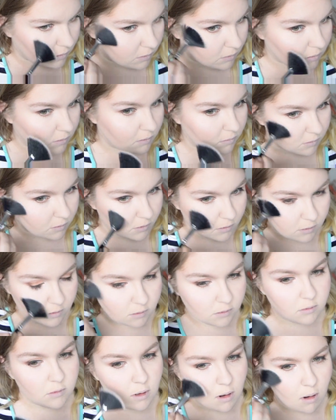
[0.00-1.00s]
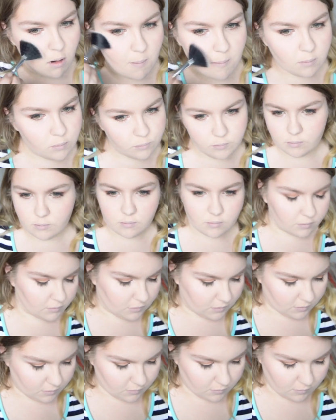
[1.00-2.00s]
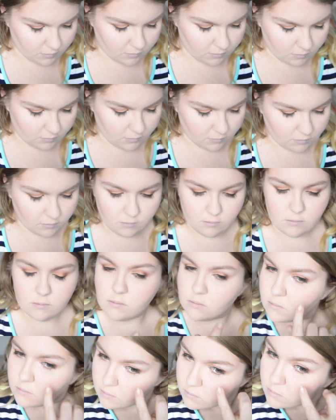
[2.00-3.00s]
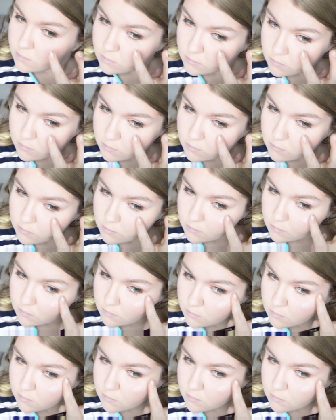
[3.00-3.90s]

I find the best way for me is to use my finger